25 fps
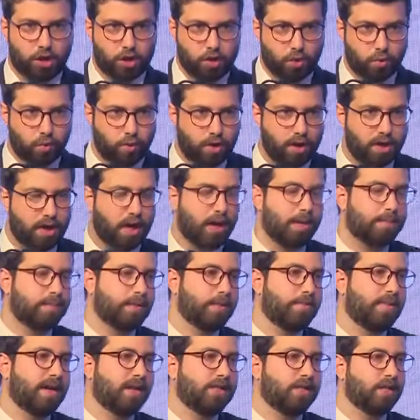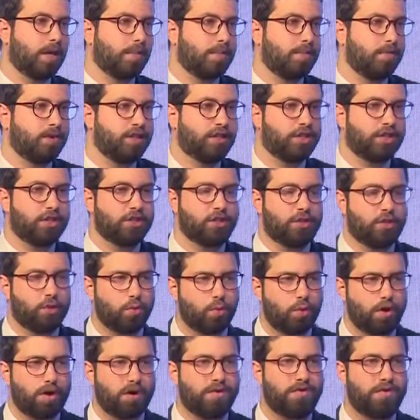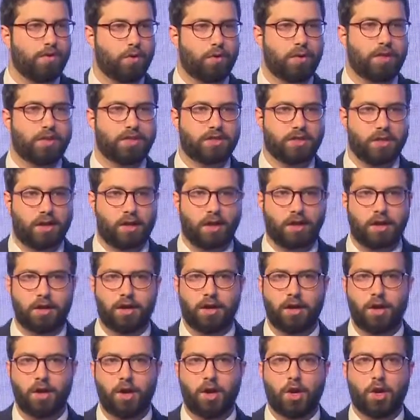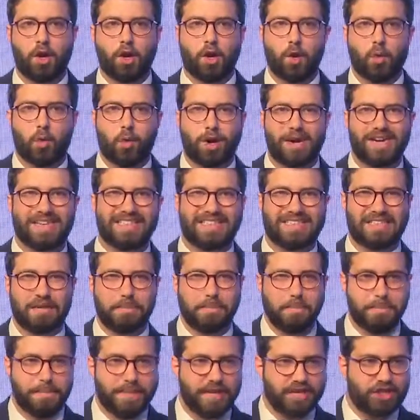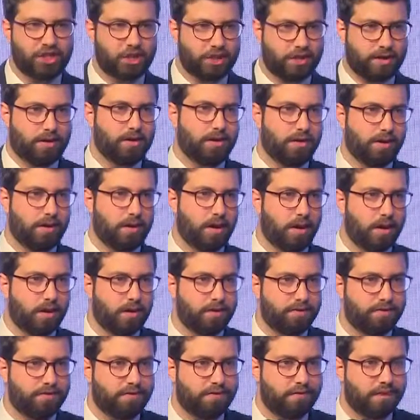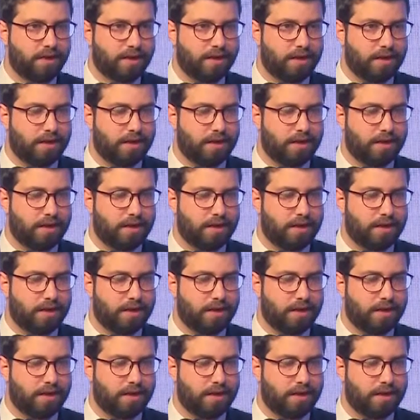You want to optimize operations. You want to focus on what is the mission of